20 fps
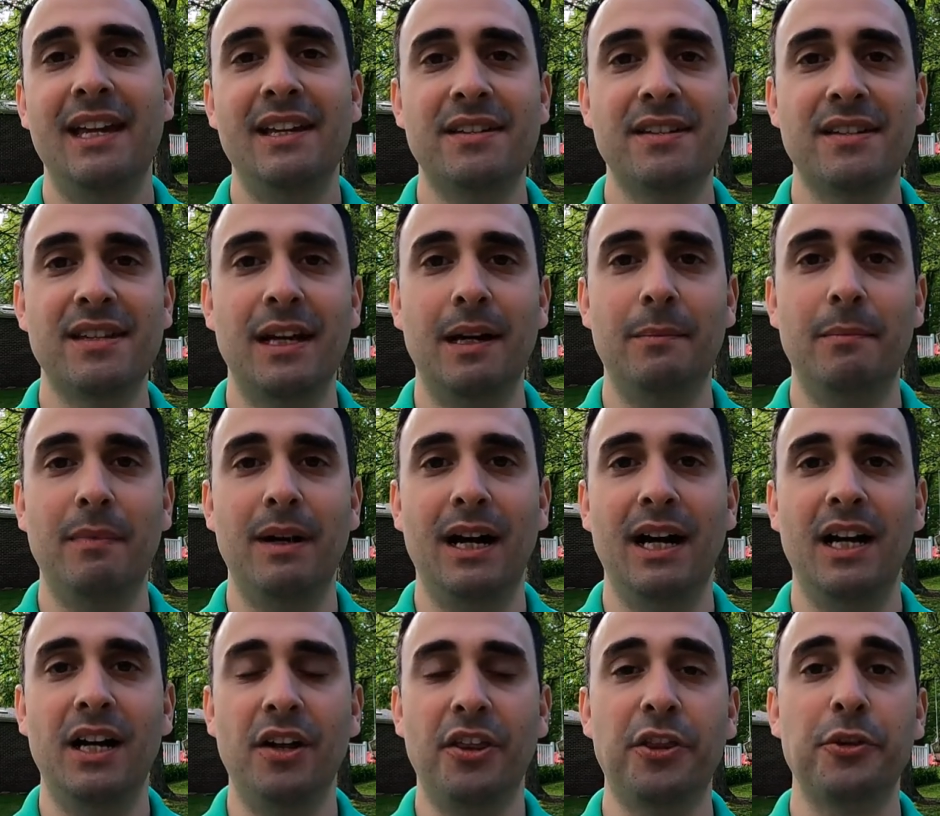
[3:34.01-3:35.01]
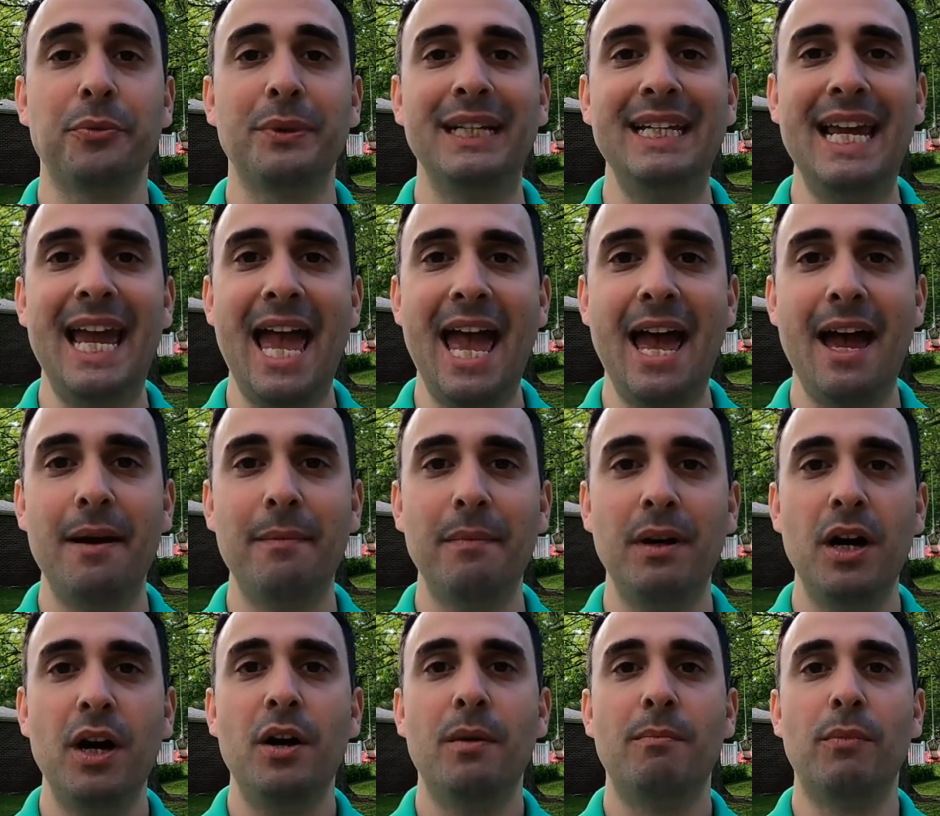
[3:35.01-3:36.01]
is some
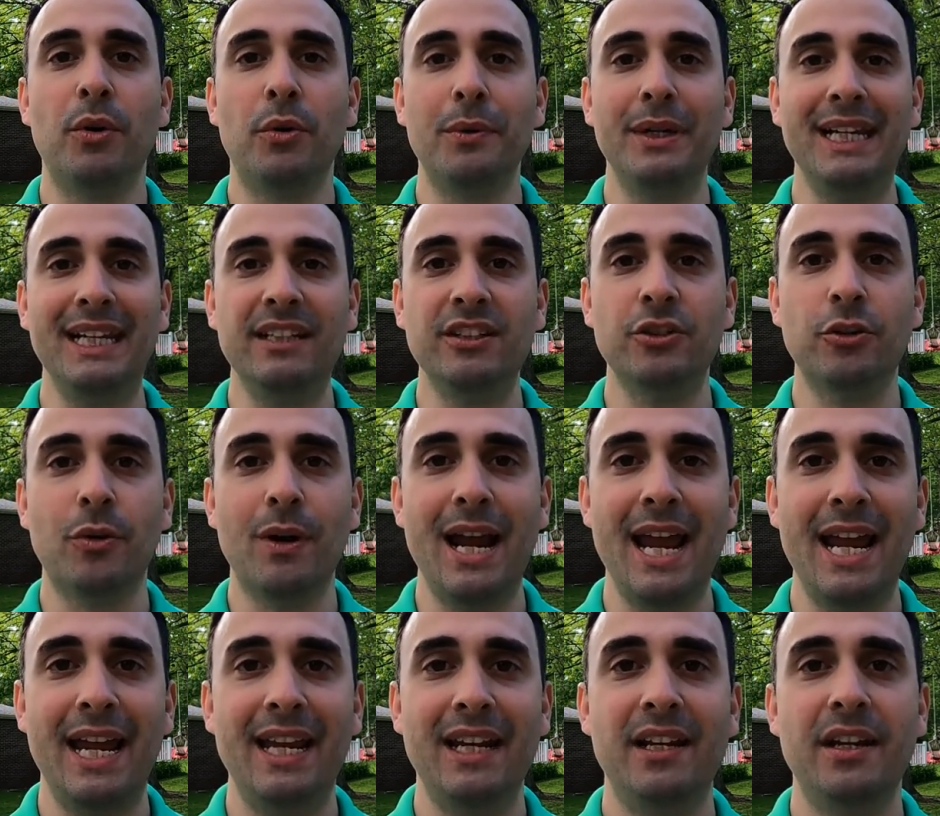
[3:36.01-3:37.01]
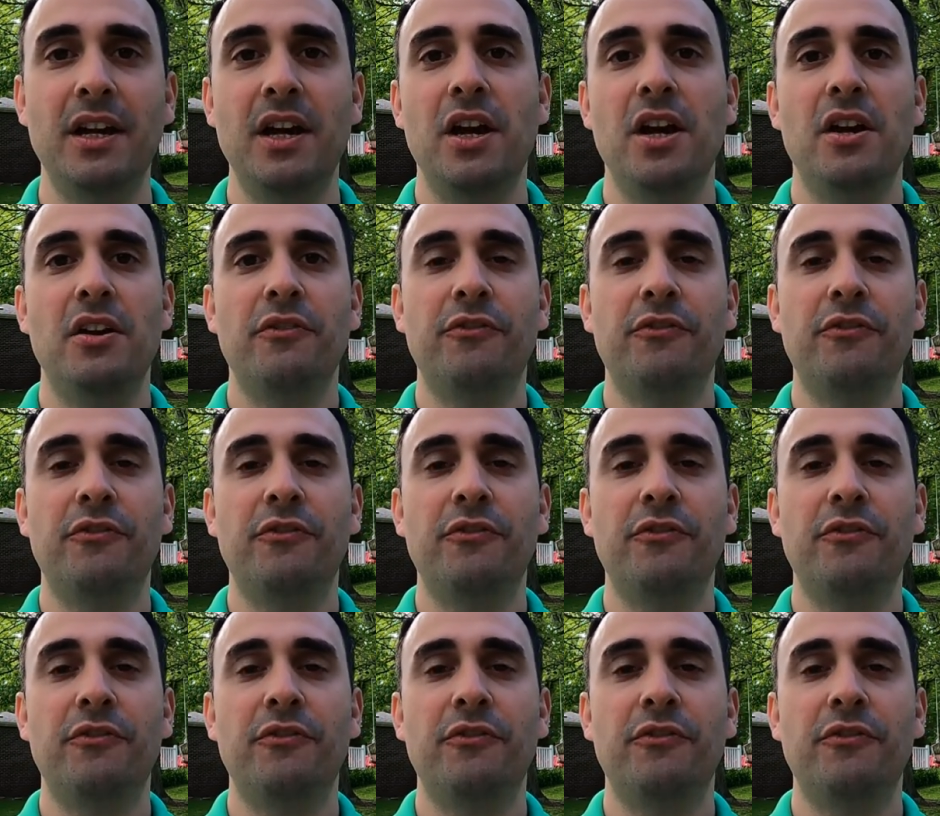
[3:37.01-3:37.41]
3M Marine Grade